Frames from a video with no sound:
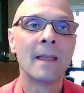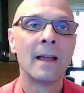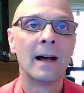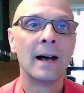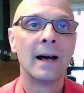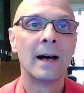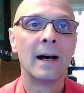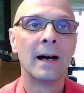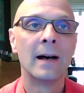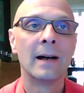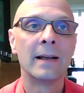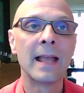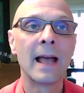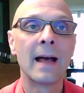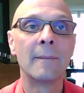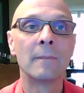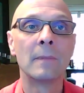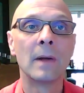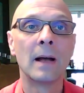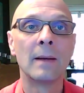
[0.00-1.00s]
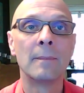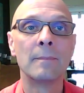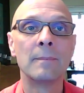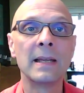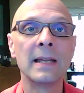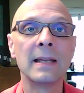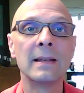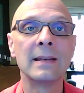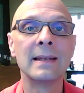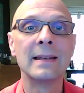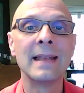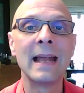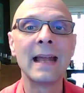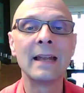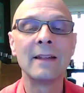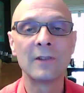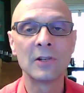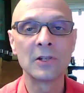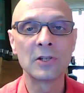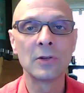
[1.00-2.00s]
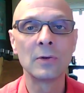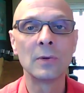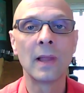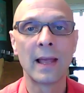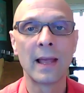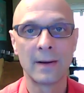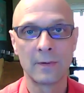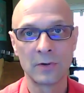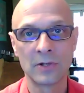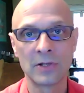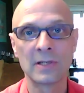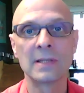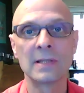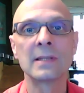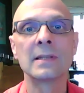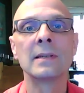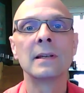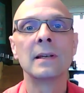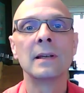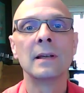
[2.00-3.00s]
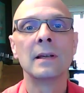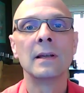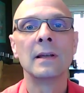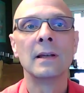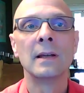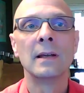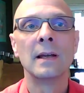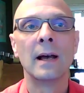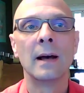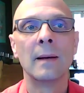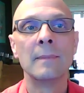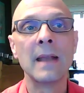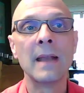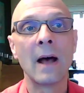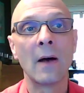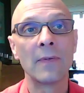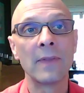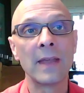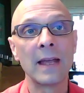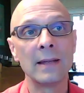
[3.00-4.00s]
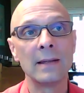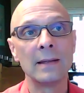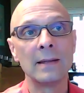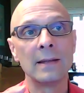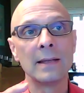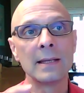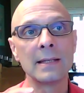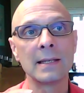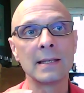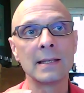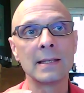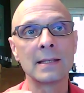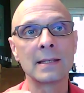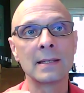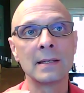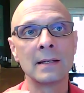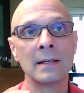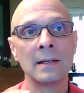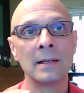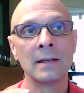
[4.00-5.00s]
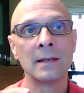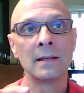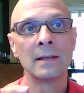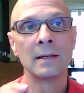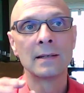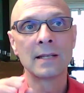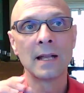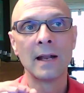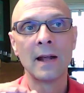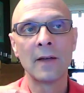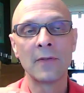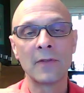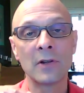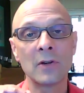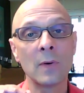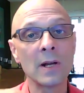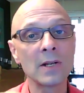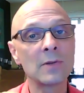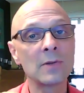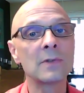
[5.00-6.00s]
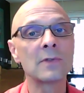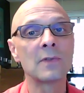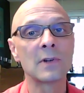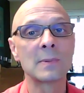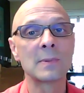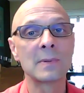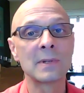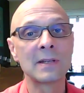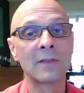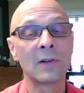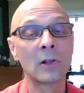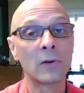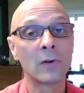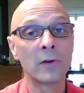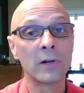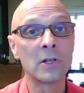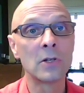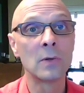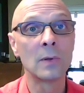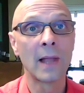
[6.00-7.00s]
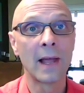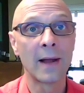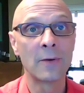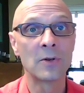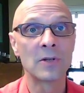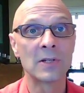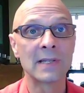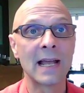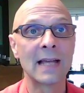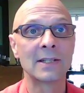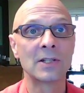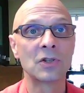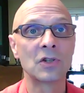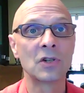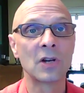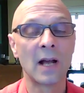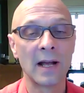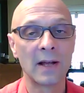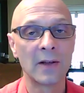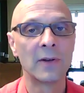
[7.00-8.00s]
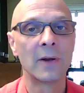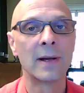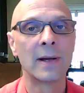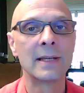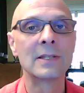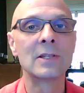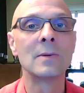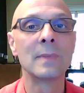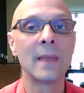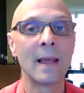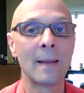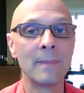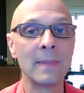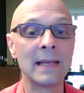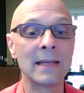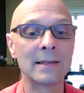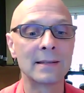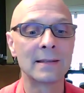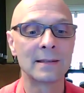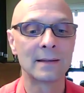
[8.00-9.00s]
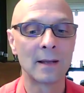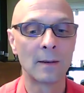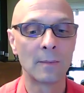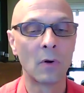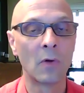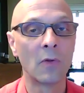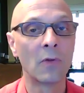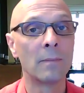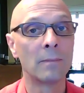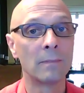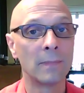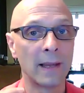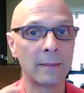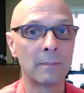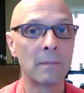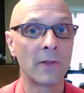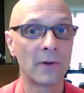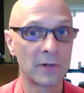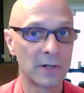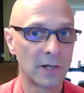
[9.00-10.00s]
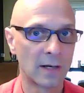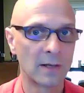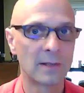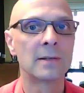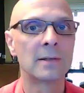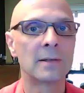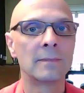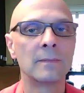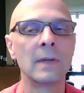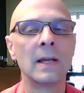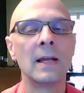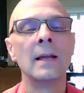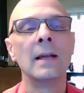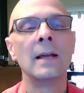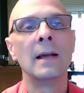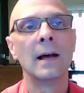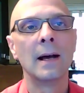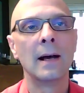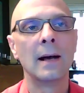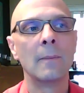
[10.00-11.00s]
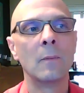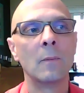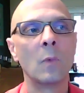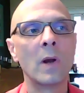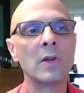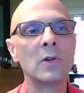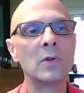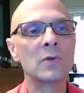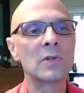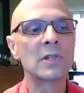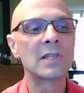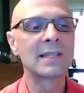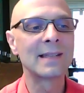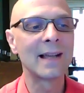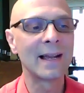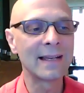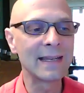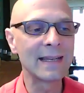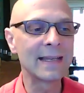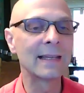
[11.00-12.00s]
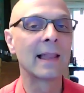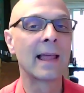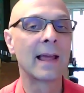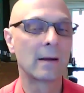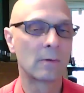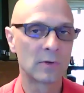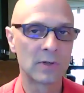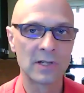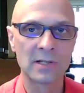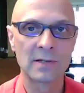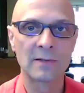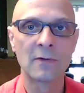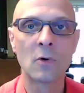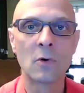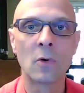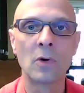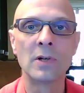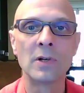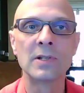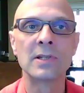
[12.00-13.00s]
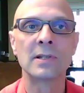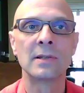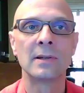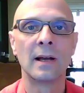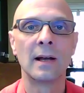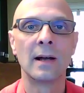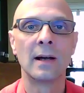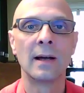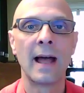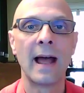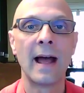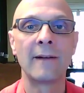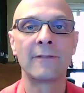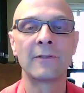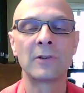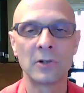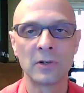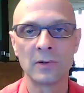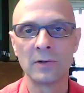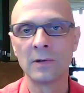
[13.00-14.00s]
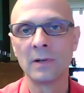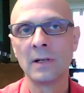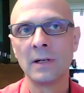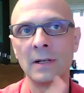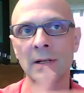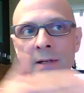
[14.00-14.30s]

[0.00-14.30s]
being native at two languages. Now the question was very specific, learning two languages as a child. Now I assume that means they're both like mother tongues. When you study languages, of course, after,